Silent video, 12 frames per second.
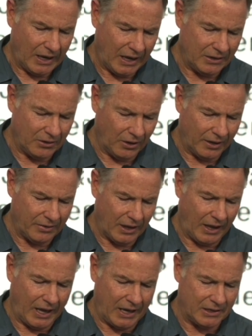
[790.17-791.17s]
and neither
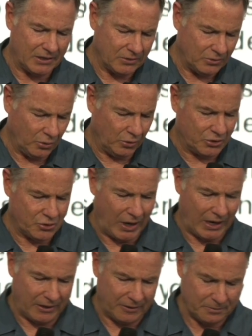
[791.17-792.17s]
ate nor
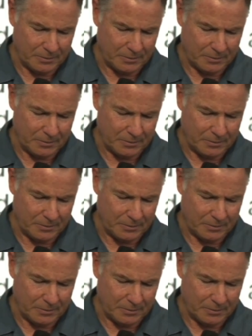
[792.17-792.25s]
drank.